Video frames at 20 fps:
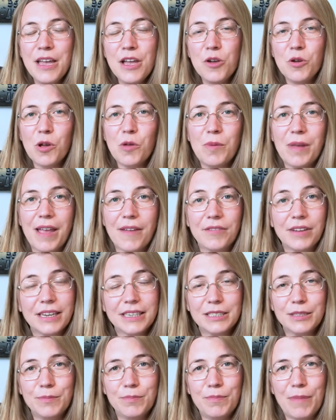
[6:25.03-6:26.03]
where we have an
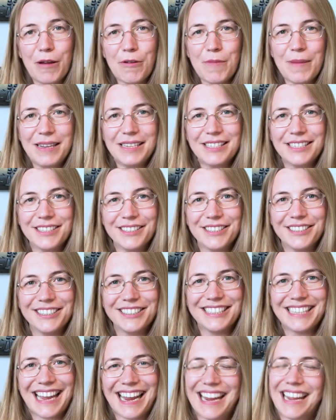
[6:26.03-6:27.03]
experimental
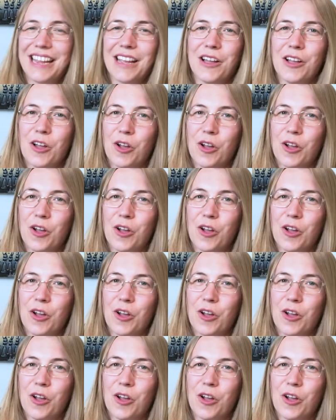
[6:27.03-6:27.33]
take